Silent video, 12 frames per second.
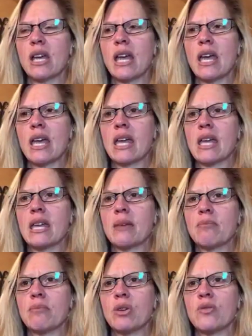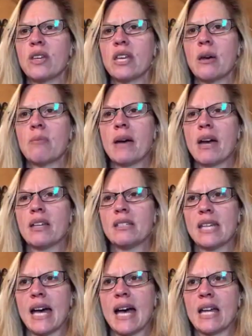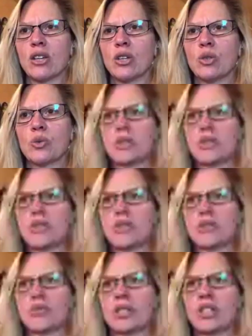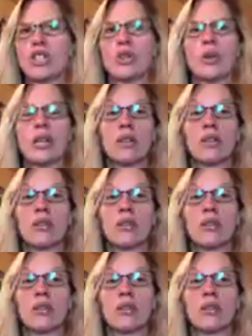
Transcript: a movie about a dad who was renewing and